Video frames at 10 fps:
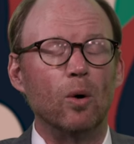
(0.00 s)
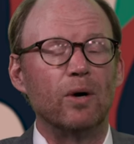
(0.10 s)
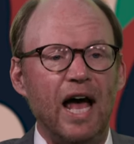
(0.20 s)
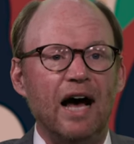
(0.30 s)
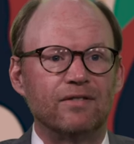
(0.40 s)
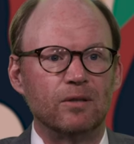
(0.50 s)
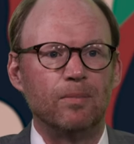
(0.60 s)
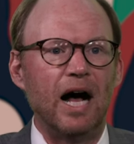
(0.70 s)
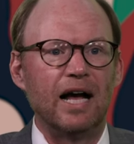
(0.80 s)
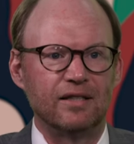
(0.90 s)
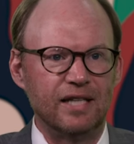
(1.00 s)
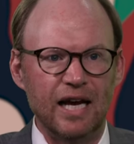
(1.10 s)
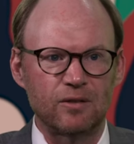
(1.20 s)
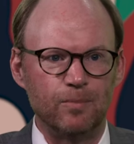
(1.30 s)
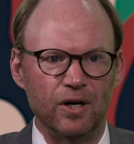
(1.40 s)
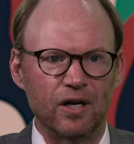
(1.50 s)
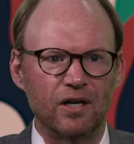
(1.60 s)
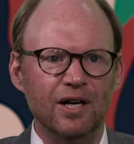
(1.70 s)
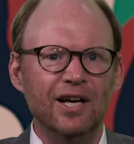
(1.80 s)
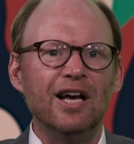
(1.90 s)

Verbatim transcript: don't have to buy a textbook,